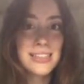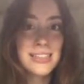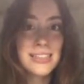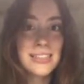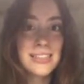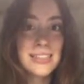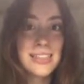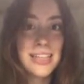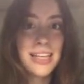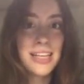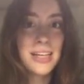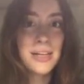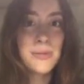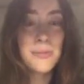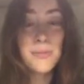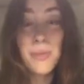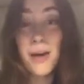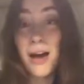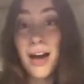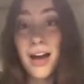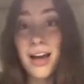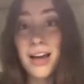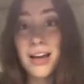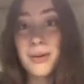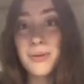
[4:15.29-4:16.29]
say
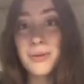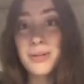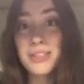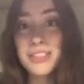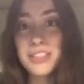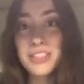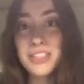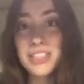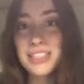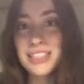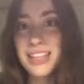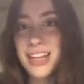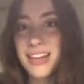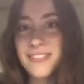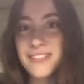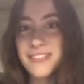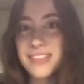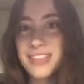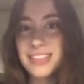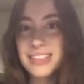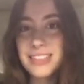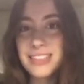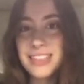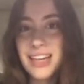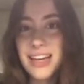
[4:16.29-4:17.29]
goodbye when she left
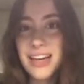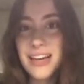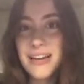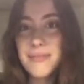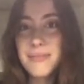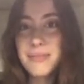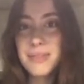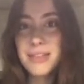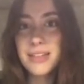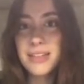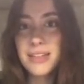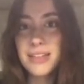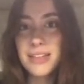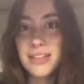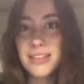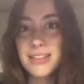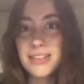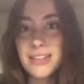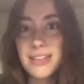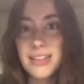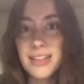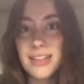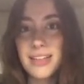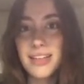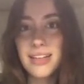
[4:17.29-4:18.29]
this time.
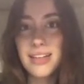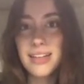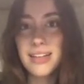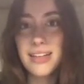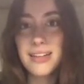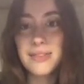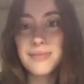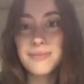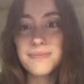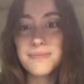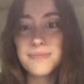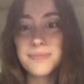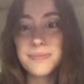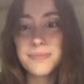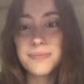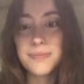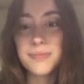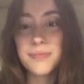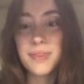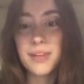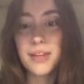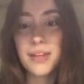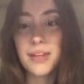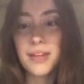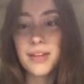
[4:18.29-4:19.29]
Robin
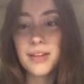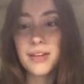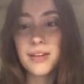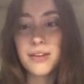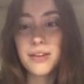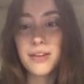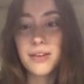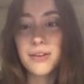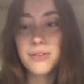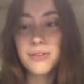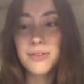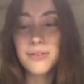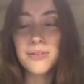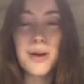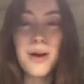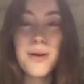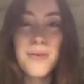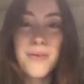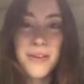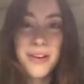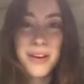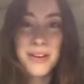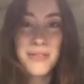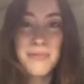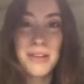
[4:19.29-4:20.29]

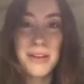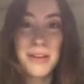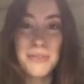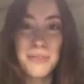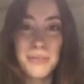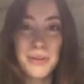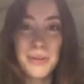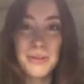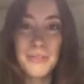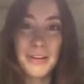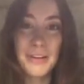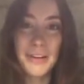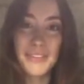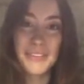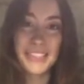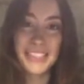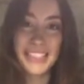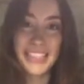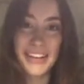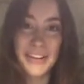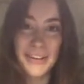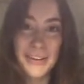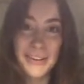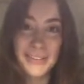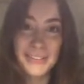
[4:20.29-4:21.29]
and me, we always
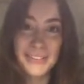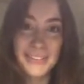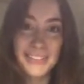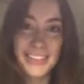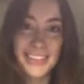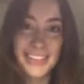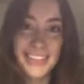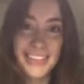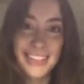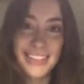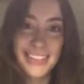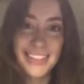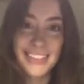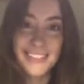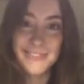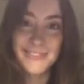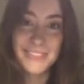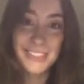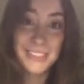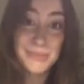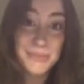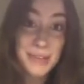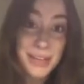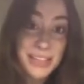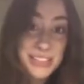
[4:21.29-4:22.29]
had our own
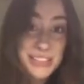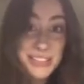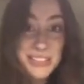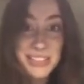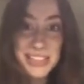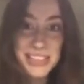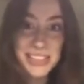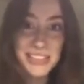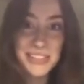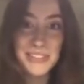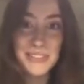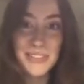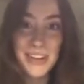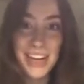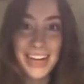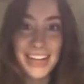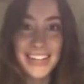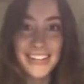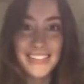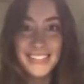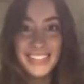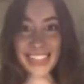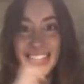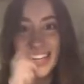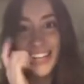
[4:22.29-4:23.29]
special little way
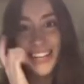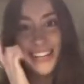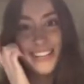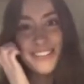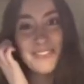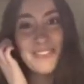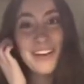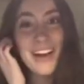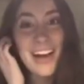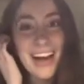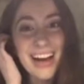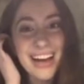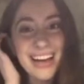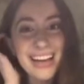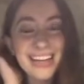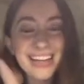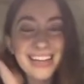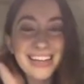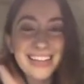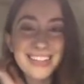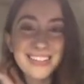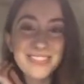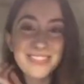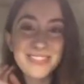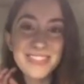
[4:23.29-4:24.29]
of saying
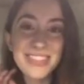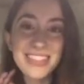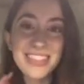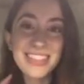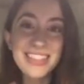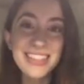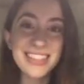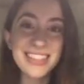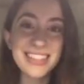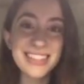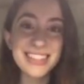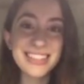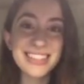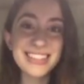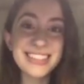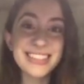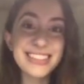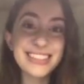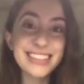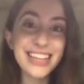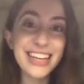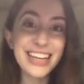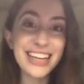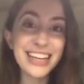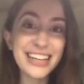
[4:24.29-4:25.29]
goodbye.
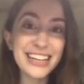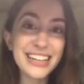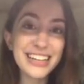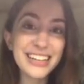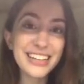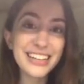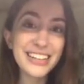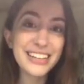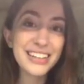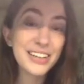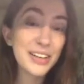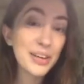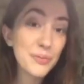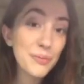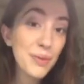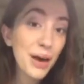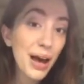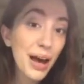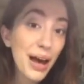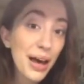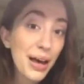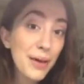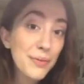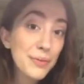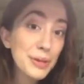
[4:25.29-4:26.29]
She'd say,
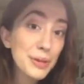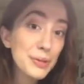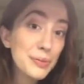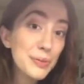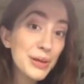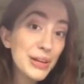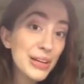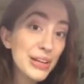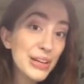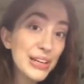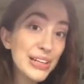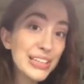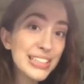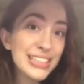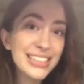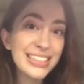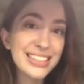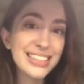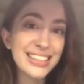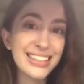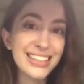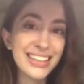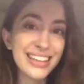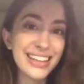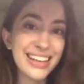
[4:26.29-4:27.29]
goodbye, Bluebird,
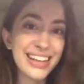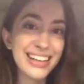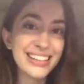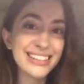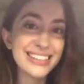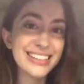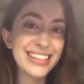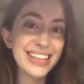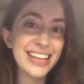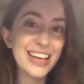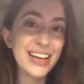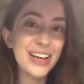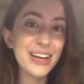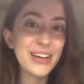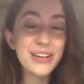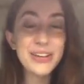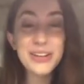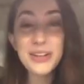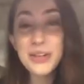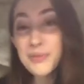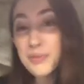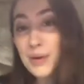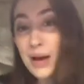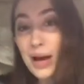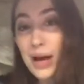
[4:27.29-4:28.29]
and I'd say,
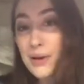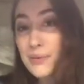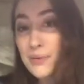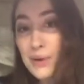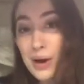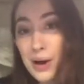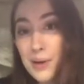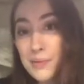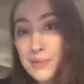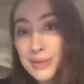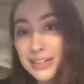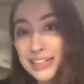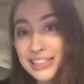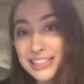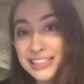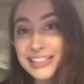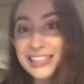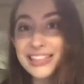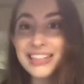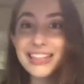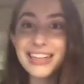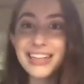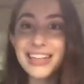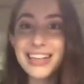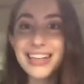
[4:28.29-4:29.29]
goodbye,
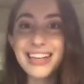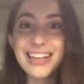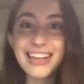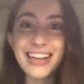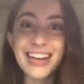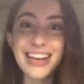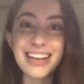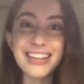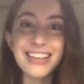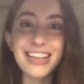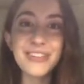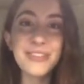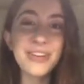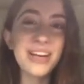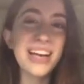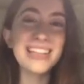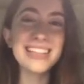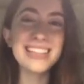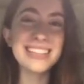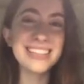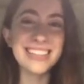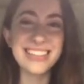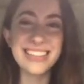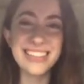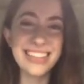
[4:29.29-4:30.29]
Robin, and then we had
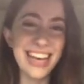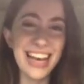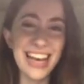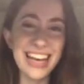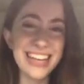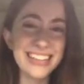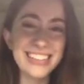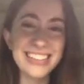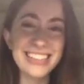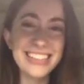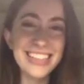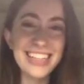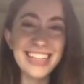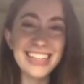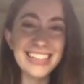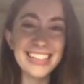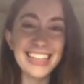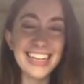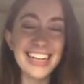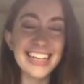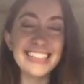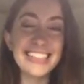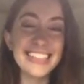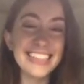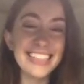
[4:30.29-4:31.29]
this little handshake
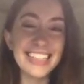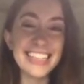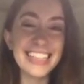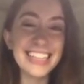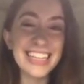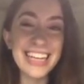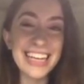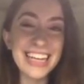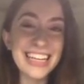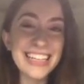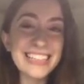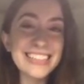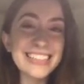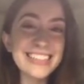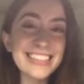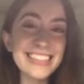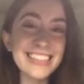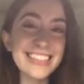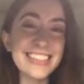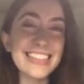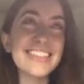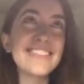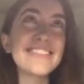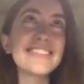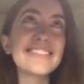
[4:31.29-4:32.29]
that ended in a kiss.
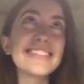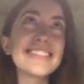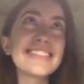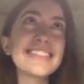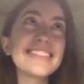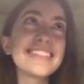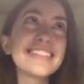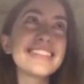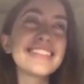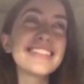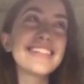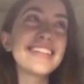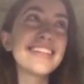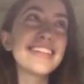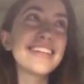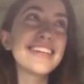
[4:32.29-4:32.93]
It was,